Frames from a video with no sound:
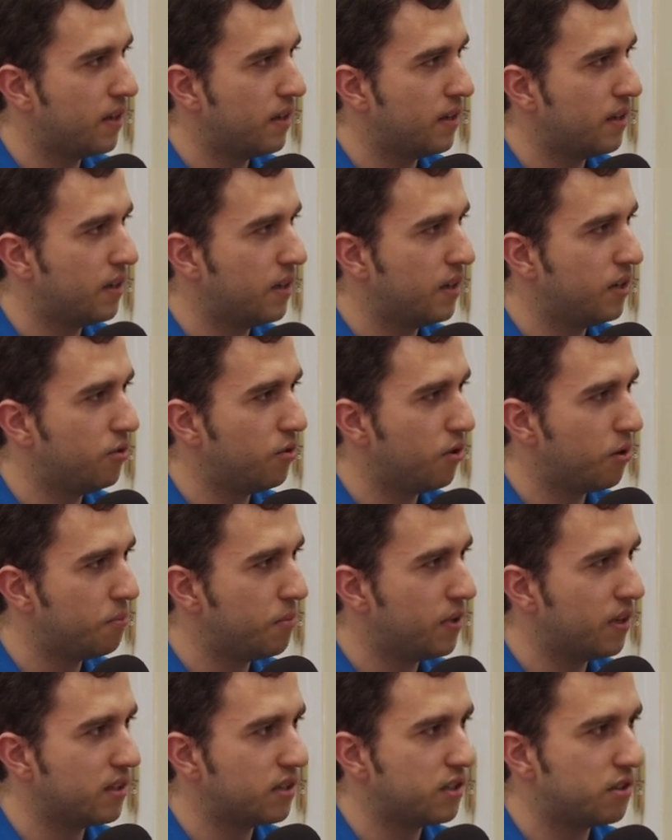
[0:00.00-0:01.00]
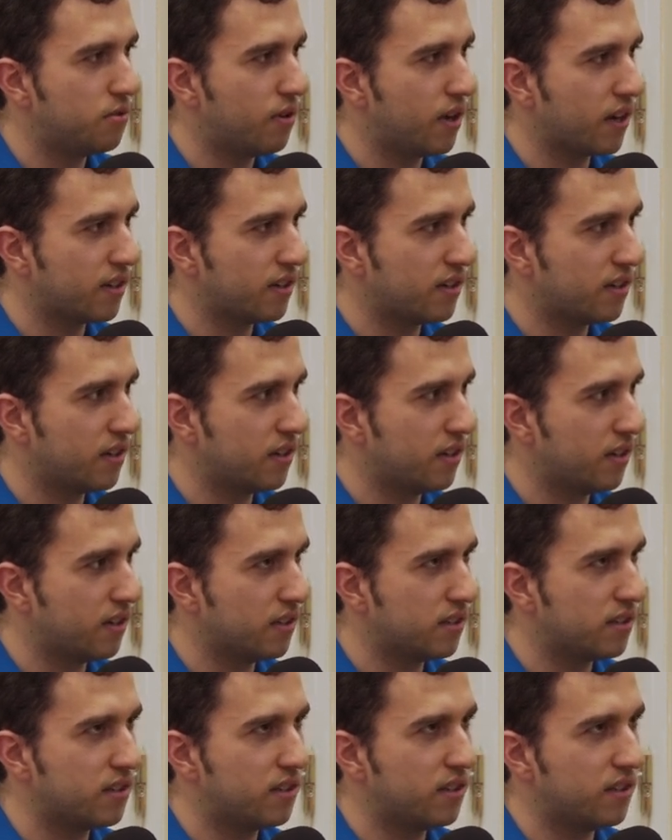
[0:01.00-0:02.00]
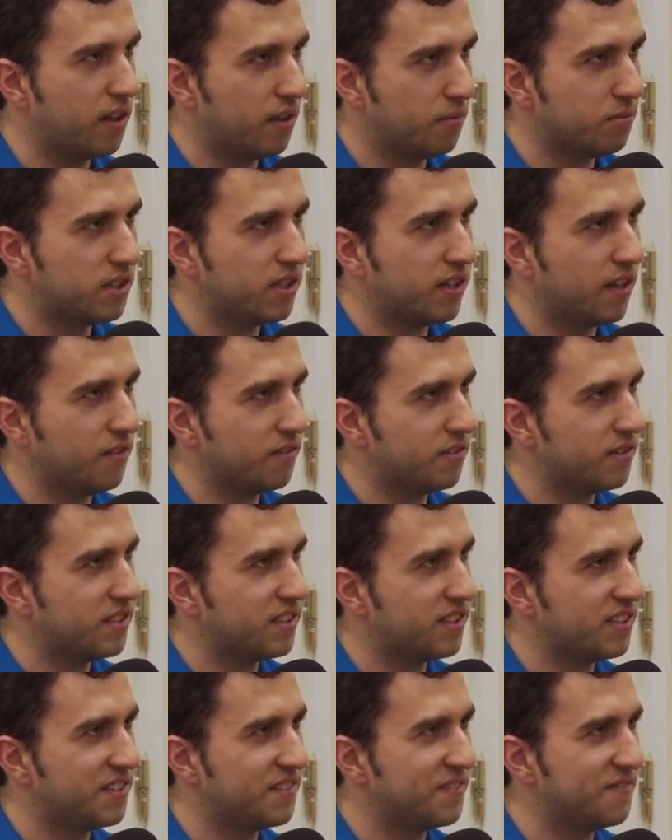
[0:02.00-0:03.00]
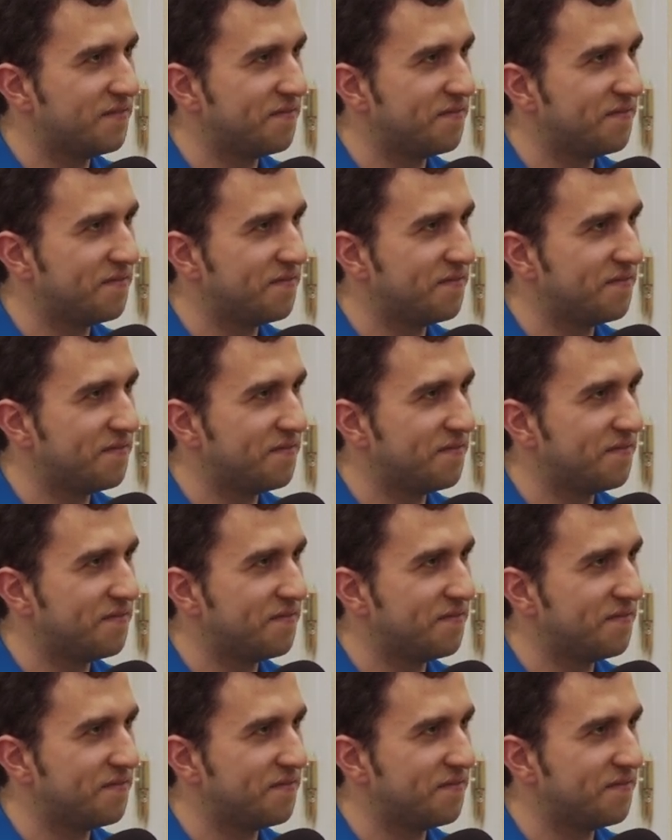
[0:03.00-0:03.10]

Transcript: uh, European structures themselves?